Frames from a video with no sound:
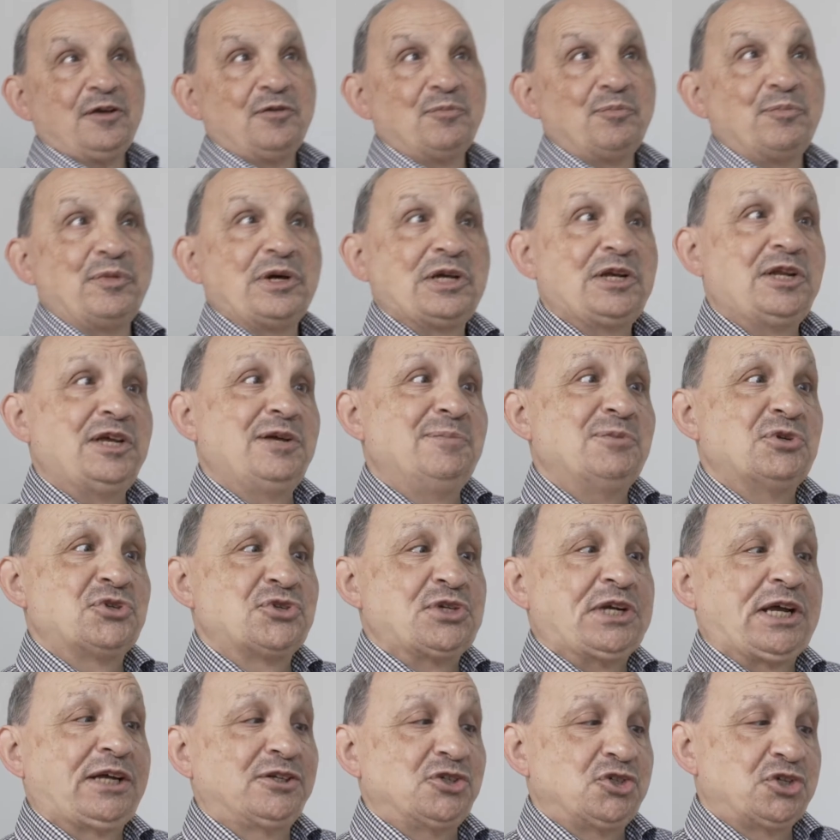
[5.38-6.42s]
My name is
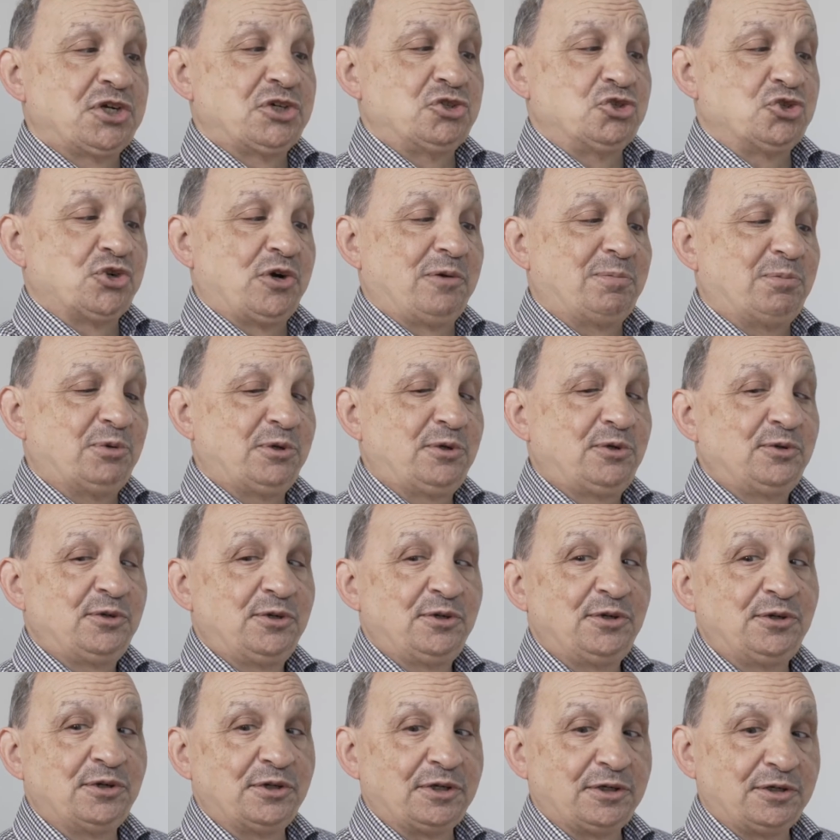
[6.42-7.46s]
Nat Giangioppo.
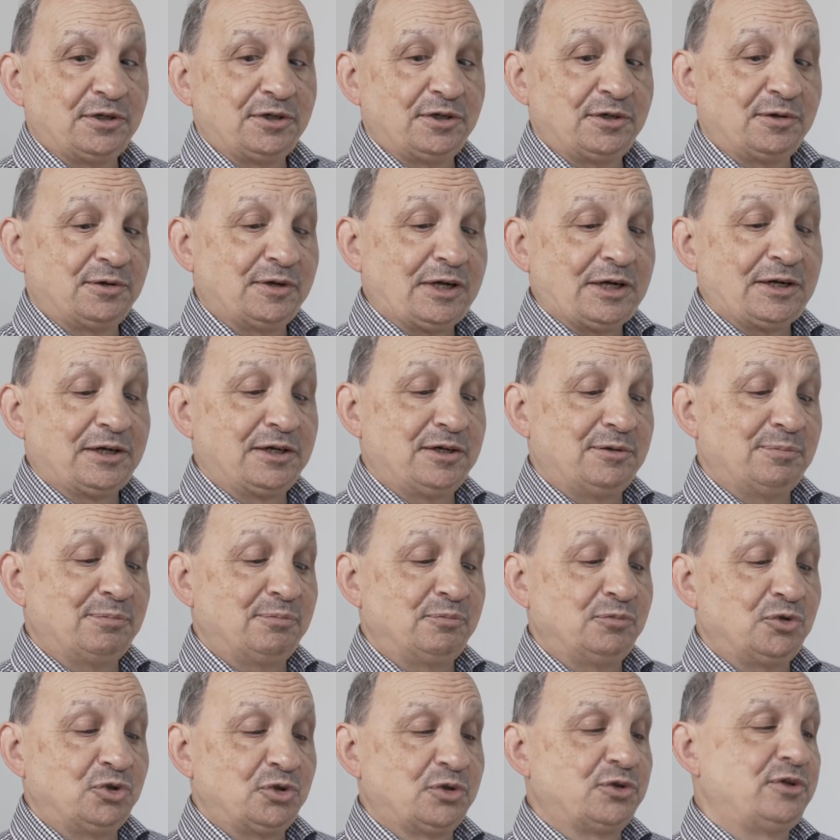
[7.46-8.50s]
I
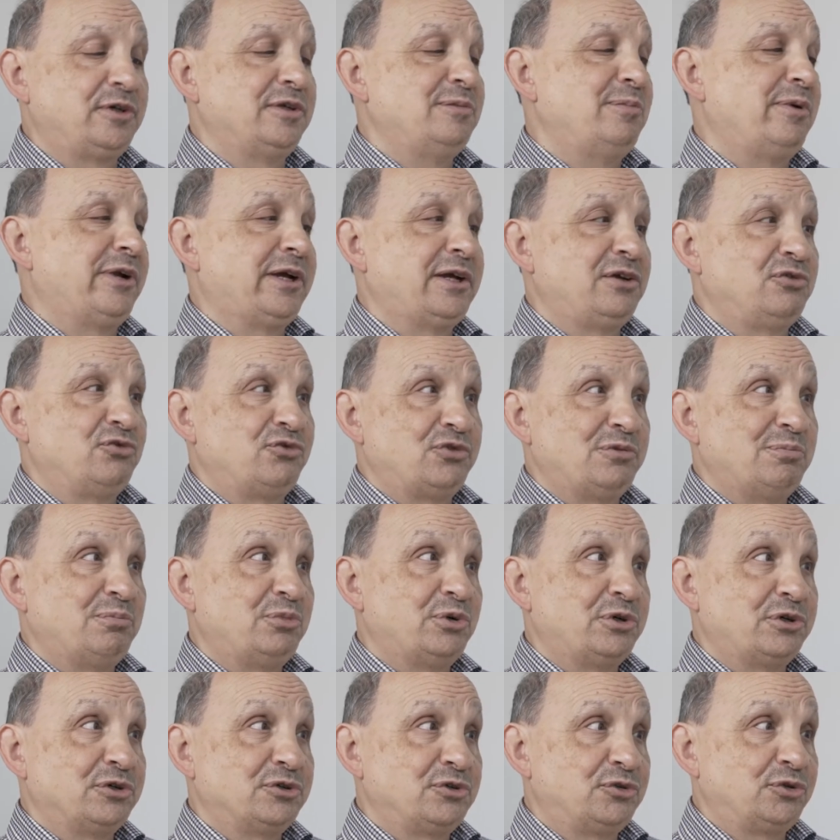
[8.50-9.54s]
am totally blind from
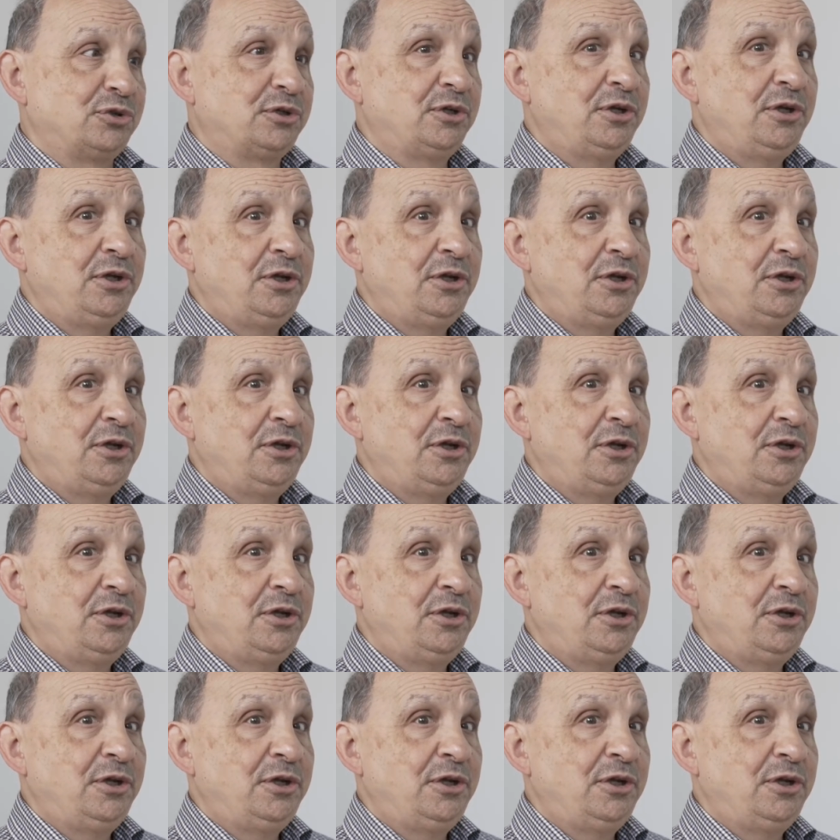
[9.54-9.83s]
birth.